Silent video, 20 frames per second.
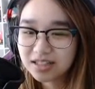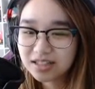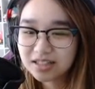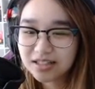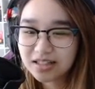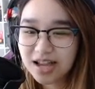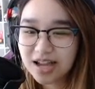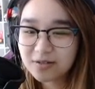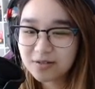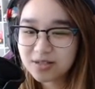
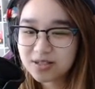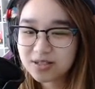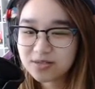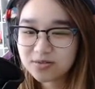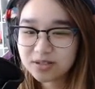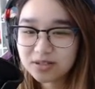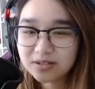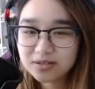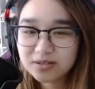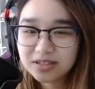That was
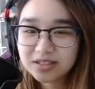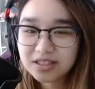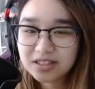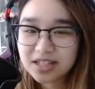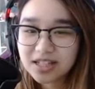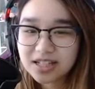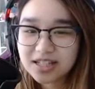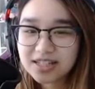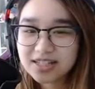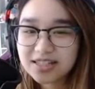rude.
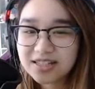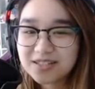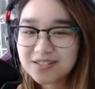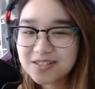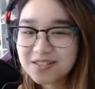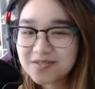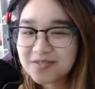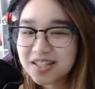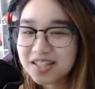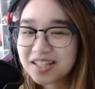
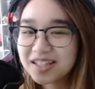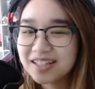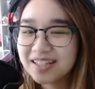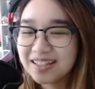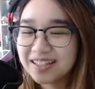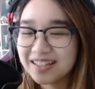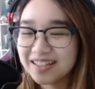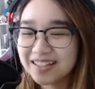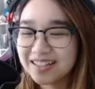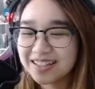Excuse me?
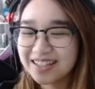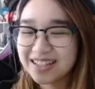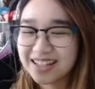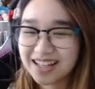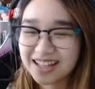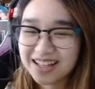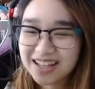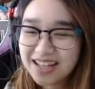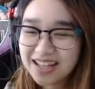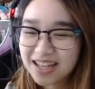
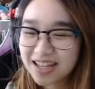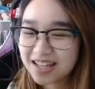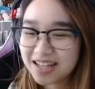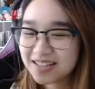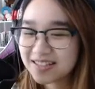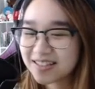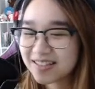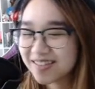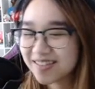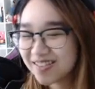
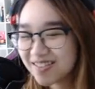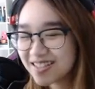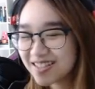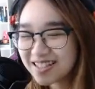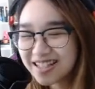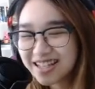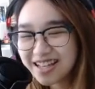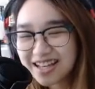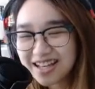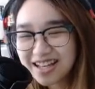Excuse?
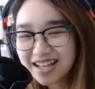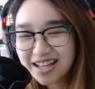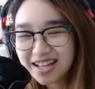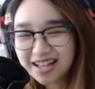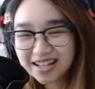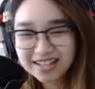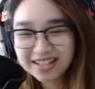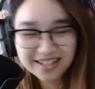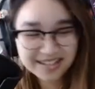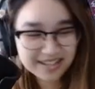
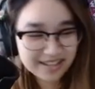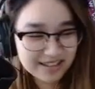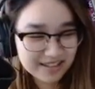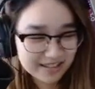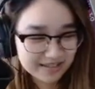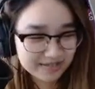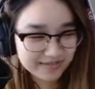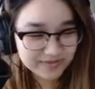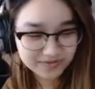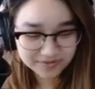
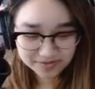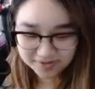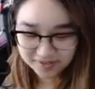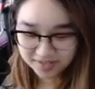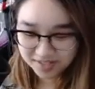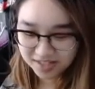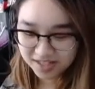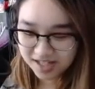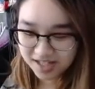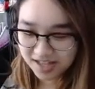Um,
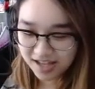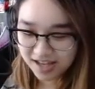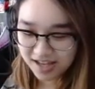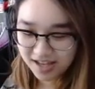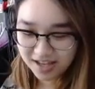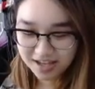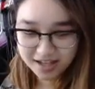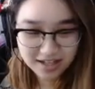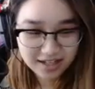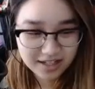
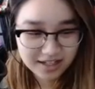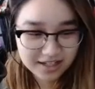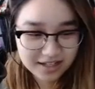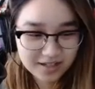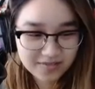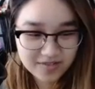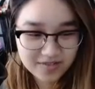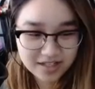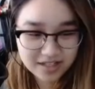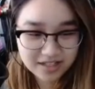okay.
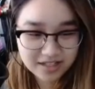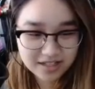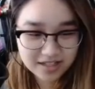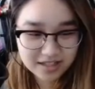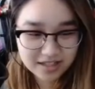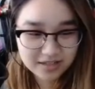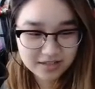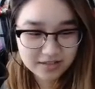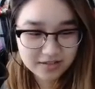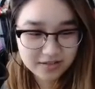Let me
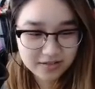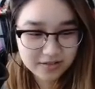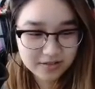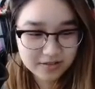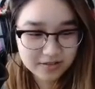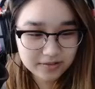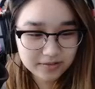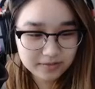do...